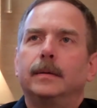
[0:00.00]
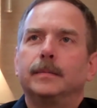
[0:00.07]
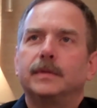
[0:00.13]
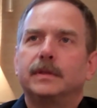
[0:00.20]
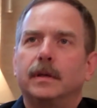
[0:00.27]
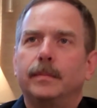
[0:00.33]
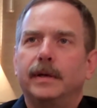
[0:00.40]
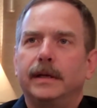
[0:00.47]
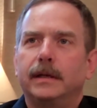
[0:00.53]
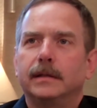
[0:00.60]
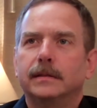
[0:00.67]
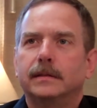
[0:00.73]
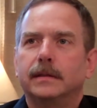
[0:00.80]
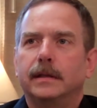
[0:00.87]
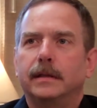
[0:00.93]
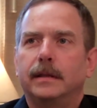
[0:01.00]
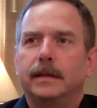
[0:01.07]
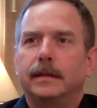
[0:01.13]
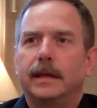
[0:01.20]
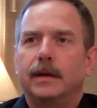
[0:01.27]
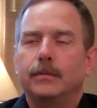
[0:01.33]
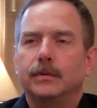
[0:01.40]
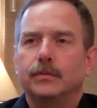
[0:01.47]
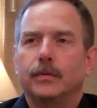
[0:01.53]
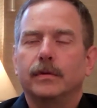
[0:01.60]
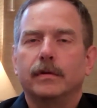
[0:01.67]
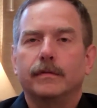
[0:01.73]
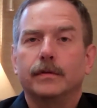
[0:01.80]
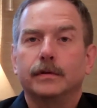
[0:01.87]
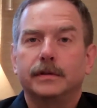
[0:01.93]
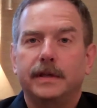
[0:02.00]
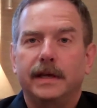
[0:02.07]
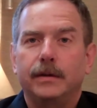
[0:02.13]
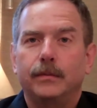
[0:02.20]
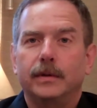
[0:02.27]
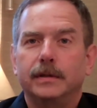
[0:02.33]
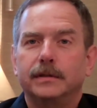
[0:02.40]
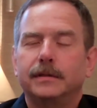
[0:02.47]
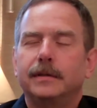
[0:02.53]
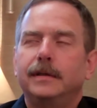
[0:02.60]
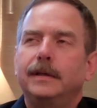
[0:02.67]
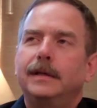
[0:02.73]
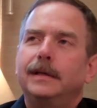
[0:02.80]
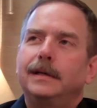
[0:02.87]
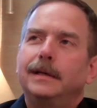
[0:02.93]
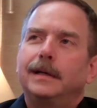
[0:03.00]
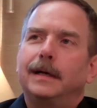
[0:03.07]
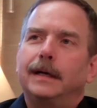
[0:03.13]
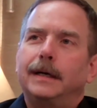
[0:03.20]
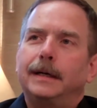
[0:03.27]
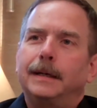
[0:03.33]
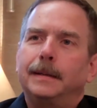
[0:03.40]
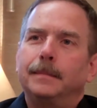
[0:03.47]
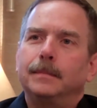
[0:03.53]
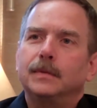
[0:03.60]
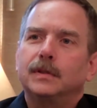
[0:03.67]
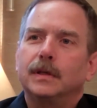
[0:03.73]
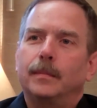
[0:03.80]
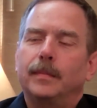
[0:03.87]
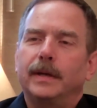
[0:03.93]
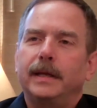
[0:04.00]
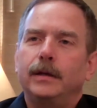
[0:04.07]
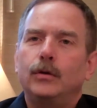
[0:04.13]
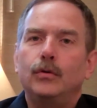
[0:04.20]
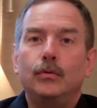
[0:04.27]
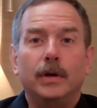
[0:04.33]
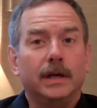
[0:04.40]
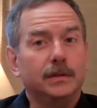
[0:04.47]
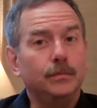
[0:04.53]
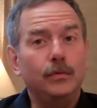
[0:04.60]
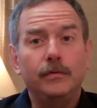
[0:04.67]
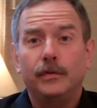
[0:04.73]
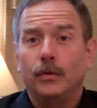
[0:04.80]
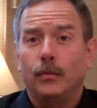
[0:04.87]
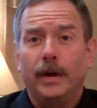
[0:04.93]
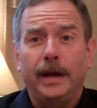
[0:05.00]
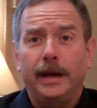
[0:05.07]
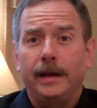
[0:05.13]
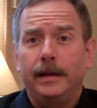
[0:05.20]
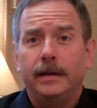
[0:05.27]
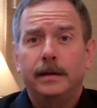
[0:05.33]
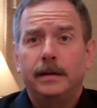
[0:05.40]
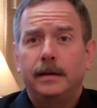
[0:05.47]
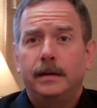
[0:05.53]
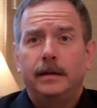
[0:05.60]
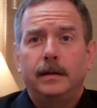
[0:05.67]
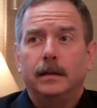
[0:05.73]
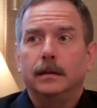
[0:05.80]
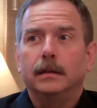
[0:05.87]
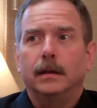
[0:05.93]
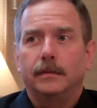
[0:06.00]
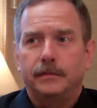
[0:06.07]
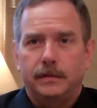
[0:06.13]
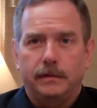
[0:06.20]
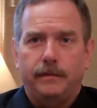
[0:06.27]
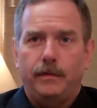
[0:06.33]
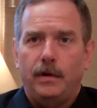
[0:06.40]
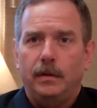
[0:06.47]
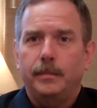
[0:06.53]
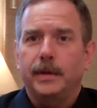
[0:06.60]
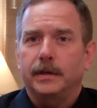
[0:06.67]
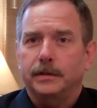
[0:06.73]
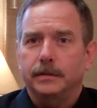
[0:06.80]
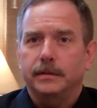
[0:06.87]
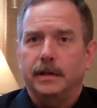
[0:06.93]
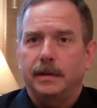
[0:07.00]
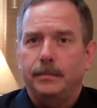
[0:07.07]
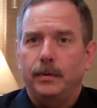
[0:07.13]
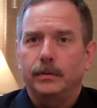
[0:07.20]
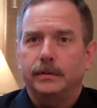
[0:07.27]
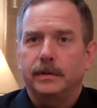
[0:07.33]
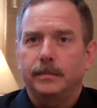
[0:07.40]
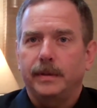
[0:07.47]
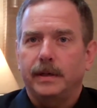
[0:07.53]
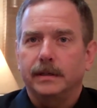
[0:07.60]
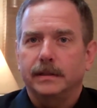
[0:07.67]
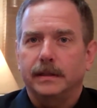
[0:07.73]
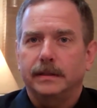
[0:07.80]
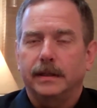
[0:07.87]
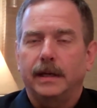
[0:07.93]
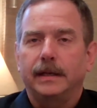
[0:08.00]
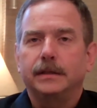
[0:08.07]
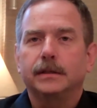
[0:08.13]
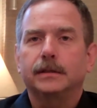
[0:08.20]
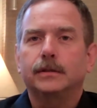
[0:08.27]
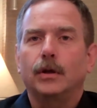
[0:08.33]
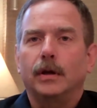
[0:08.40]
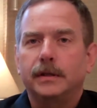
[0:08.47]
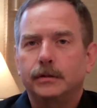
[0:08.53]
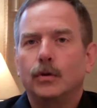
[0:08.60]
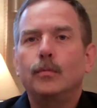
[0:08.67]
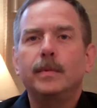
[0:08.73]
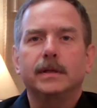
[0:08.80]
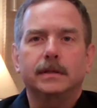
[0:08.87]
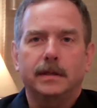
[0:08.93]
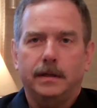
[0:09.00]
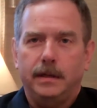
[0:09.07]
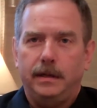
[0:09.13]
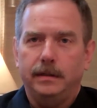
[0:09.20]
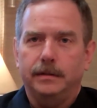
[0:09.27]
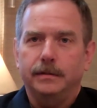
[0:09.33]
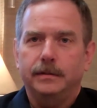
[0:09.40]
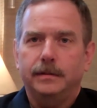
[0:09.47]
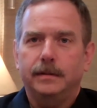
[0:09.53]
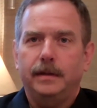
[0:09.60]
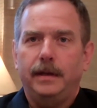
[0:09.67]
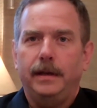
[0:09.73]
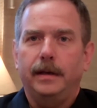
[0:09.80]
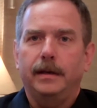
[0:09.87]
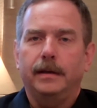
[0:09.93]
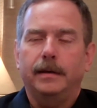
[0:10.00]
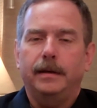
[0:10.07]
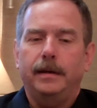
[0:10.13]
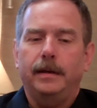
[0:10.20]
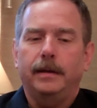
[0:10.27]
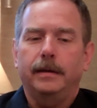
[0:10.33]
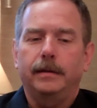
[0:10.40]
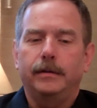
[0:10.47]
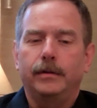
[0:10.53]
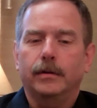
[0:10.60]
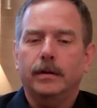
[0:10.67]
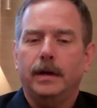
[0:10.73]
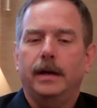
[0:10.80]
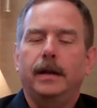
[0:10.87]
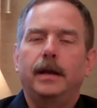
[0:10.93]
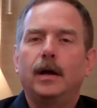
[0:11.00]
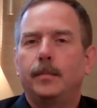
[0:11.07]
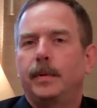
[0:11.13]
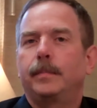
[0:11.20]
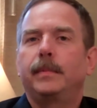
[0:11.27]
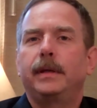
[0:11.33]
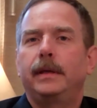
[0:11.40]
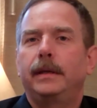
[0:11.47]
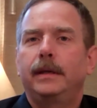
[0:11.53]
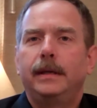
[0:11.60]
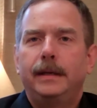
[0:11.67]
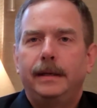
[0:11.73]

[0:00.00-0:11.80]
Somebody else said that that was where their first date was. Somebody who has moved away loves the fall pictures that I posted because they said I so miss the colors, and you're kind of helping me